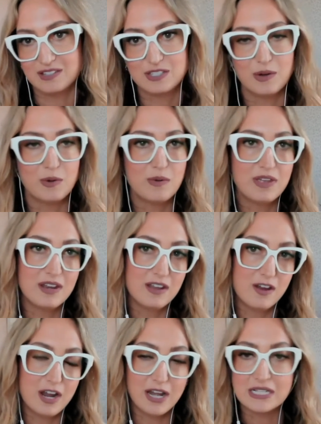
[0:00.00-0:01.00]
So,
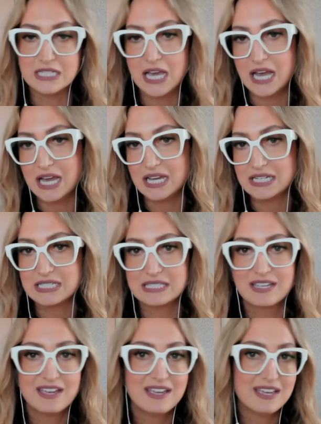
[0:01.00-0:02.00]
integrating tax,